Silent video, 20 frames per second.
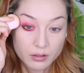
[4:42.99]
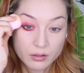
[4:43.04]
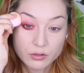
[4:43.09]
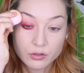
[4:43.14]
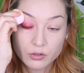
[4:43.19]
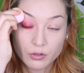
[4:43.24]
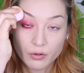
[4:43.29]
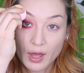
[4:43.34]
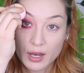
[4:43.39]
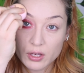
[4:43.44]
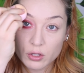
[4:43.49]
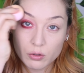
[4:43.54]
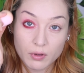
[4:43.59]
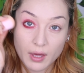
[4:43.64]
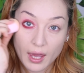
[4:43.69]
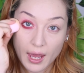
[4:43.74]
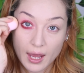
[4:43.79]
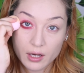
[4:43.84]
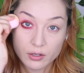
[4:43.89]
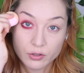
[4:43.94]
so that you
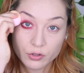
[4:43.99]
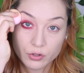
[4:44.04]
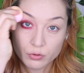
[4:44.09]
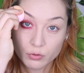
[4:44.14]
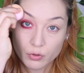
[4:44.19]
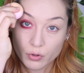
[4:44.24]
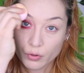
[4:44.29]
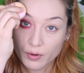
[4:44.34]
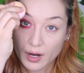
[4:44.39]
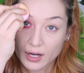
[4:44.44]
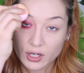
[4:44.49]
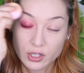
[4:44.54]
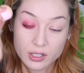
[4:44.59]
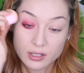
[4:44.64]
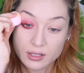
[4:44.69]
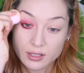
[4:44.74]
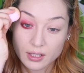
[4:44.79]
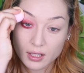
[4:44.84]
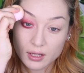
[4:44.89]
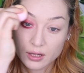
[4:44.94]
can do
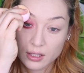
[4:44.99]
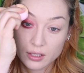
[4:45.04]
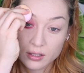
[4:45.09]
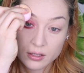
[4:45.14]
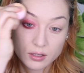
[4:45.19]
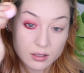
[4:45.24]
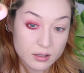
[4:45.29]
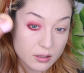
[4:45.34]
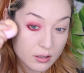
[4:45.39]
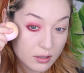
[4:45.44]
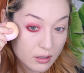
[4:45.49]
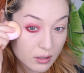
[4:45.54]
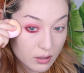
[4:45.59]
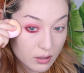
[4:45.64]
corrections like this.